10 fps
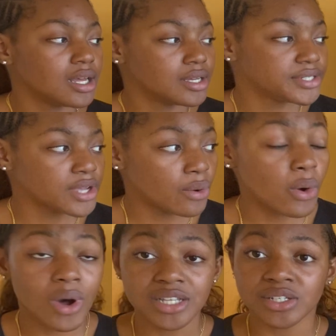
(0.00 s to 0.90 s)
So we
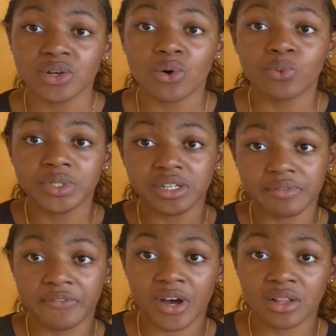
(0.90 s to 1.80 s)
want to know which of the
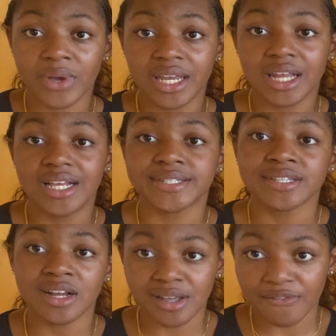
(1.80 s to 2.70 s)
following is
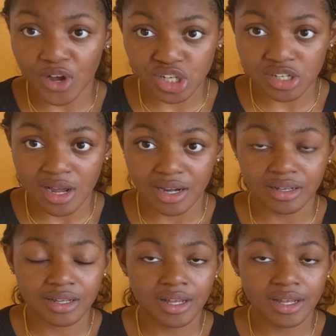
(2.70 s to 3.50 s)
not a function.